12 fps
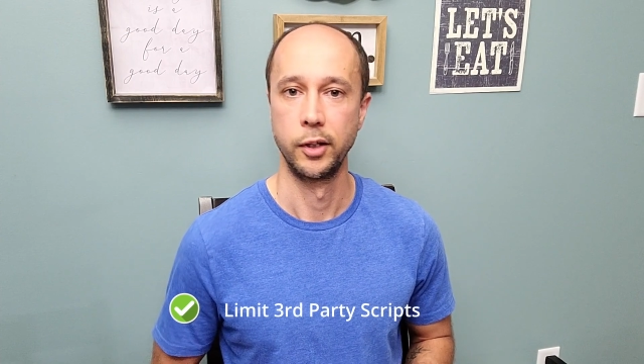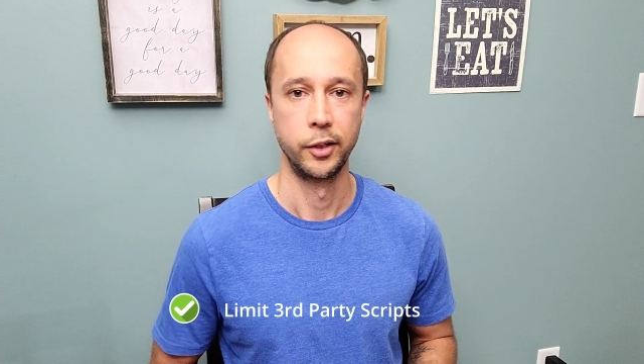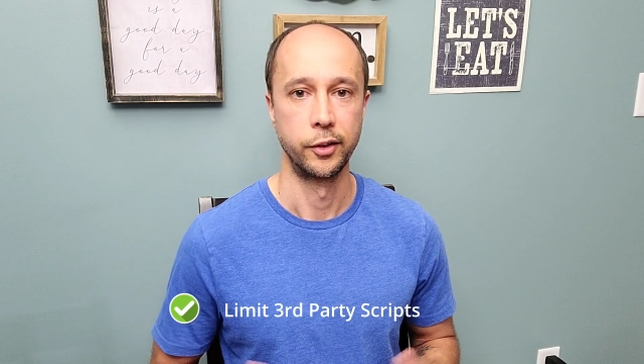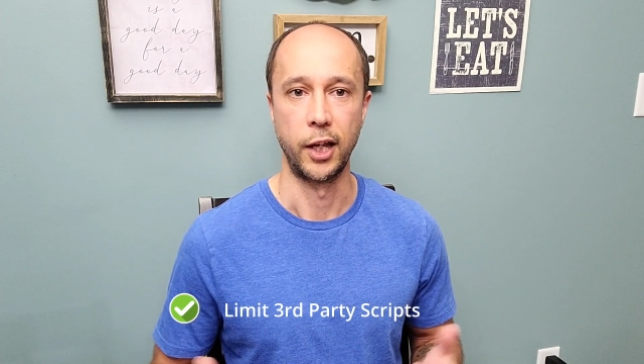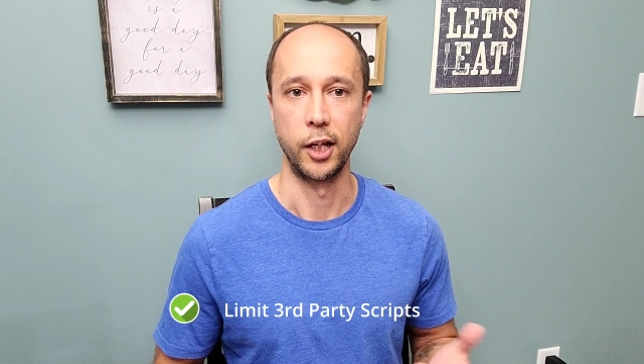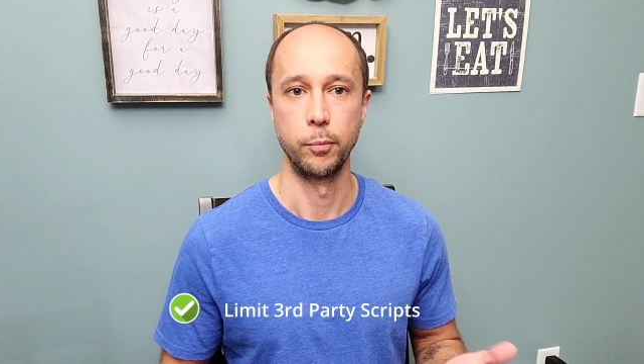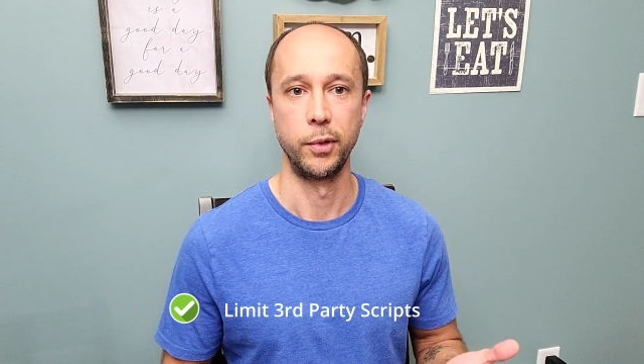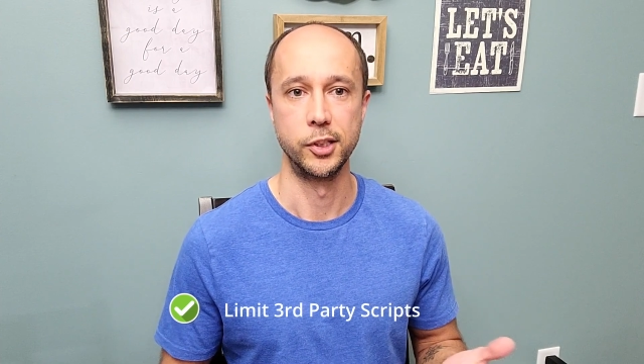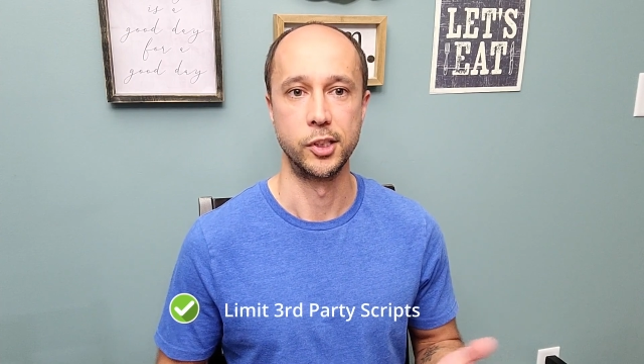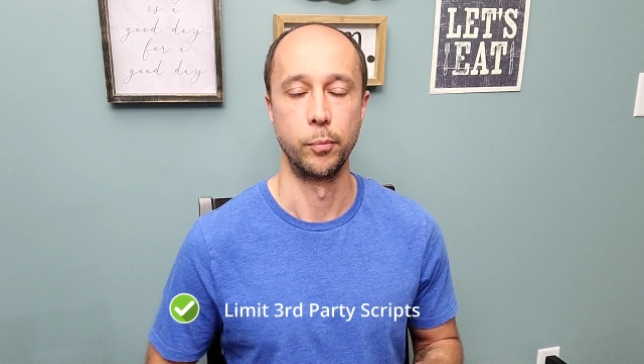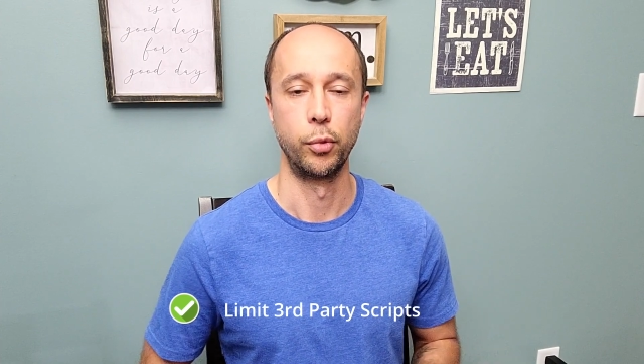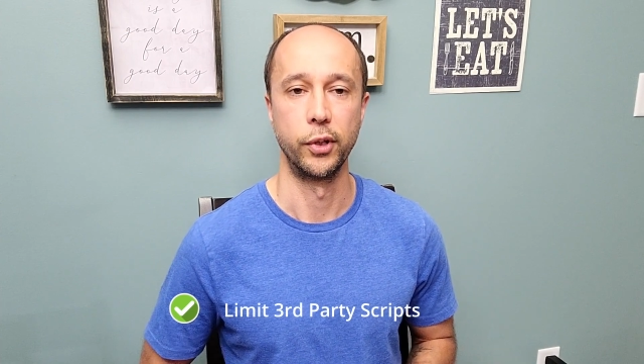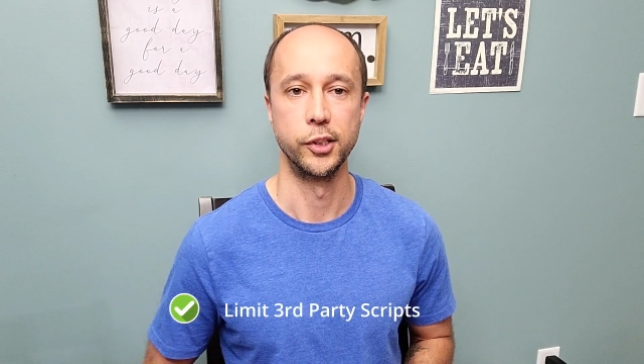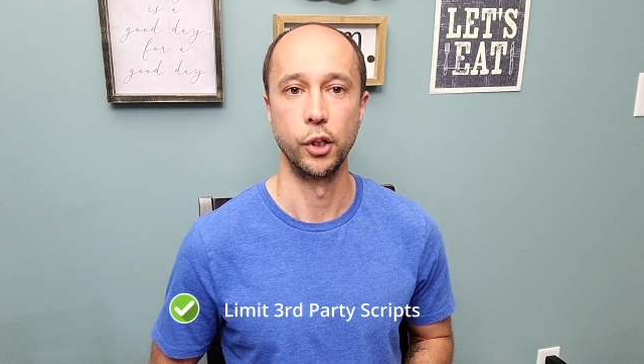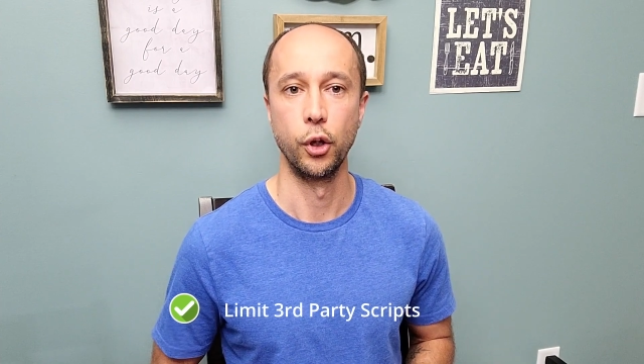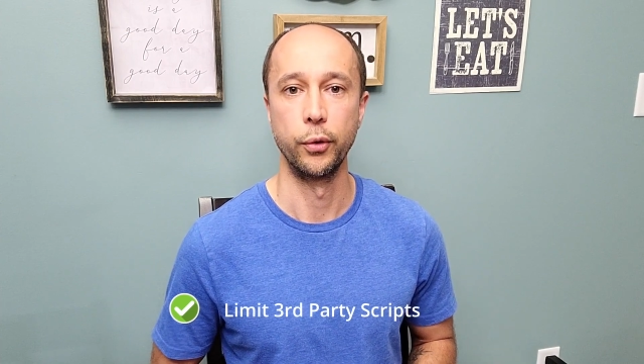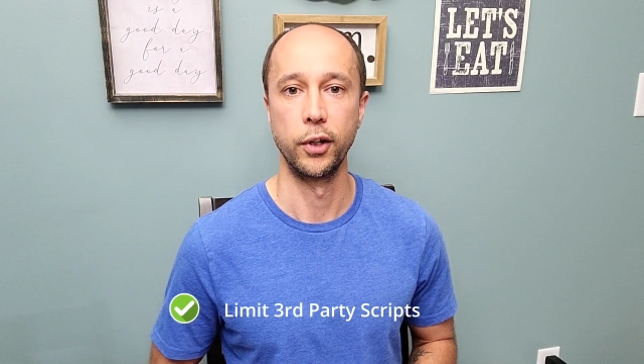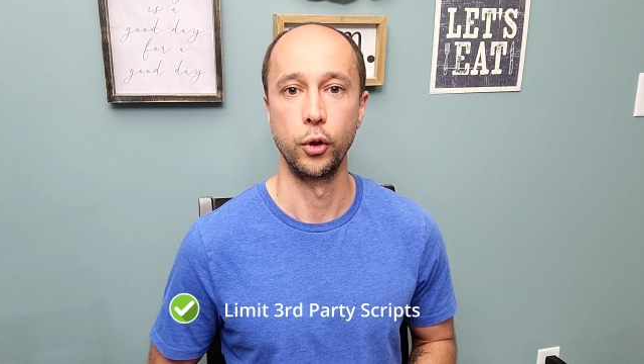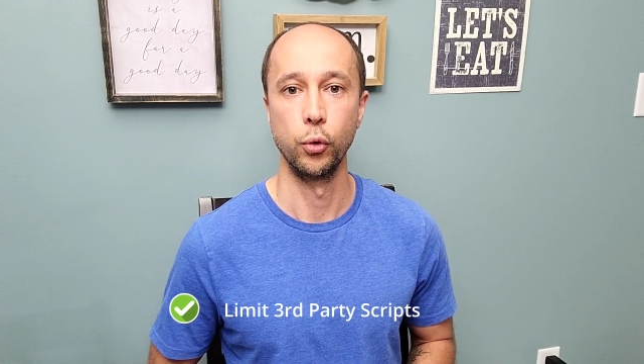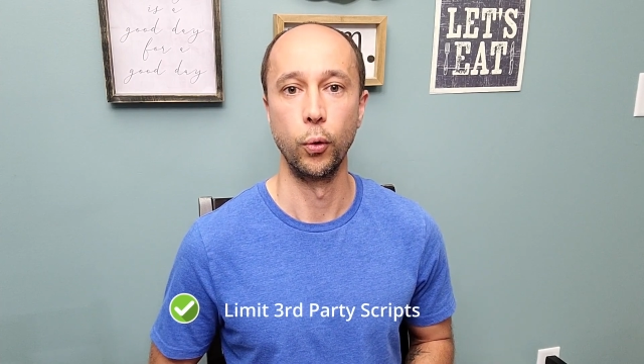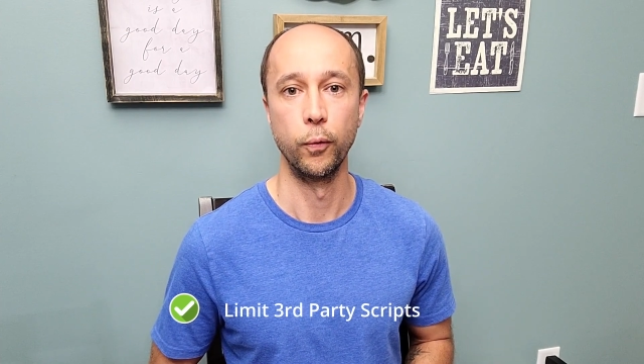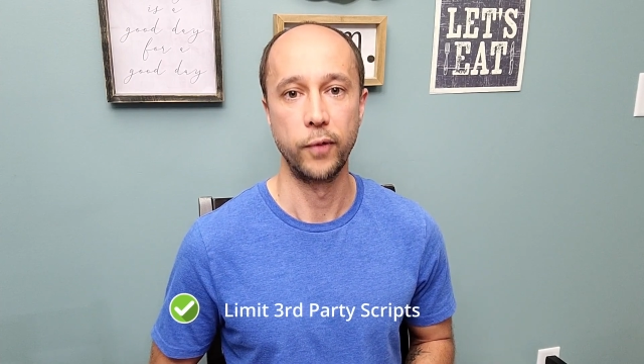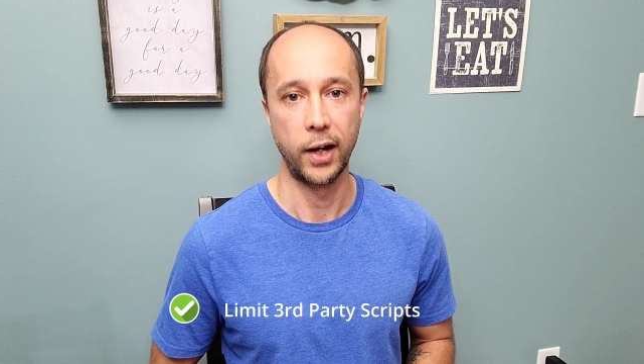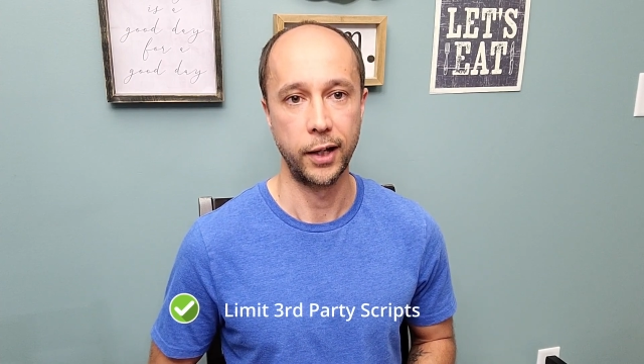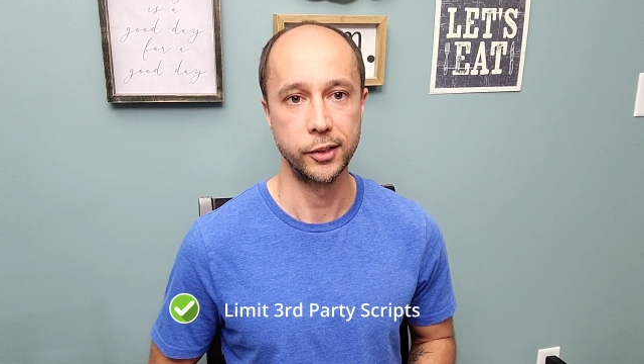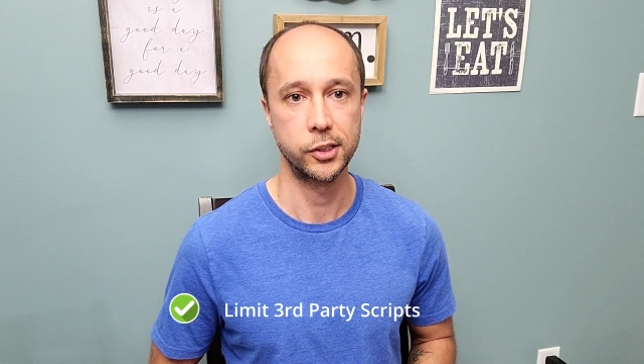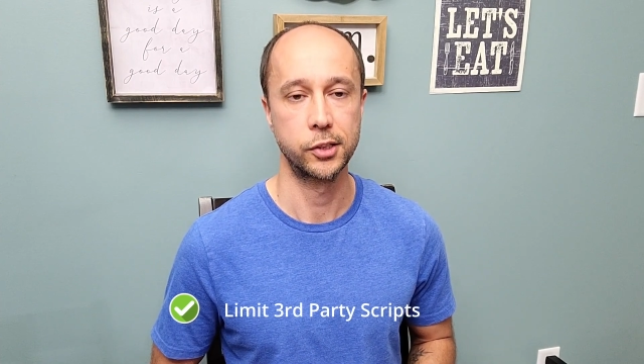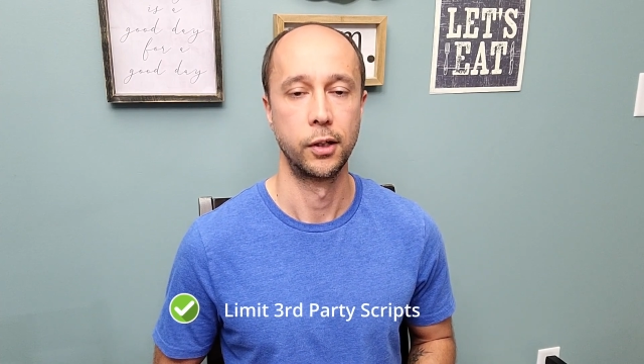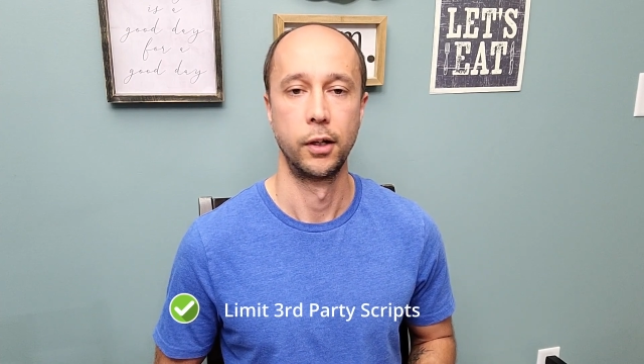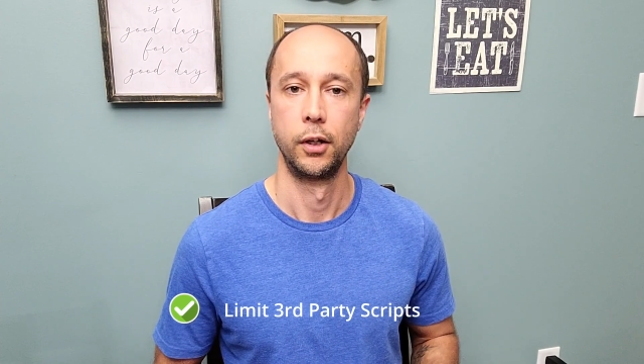That could be as simple as loading Google Fonts,